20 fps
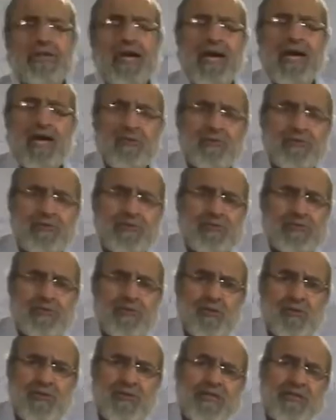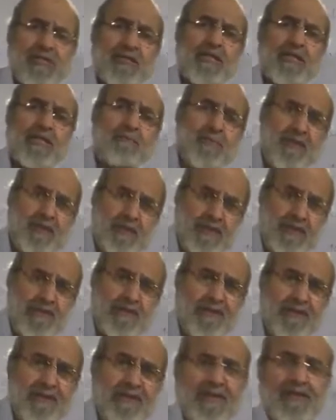nouns the way they
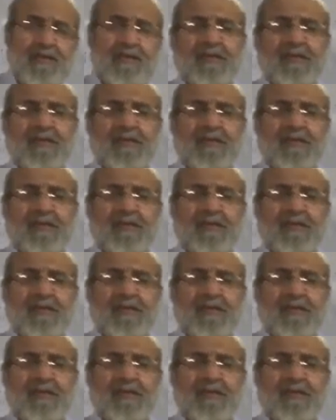appear,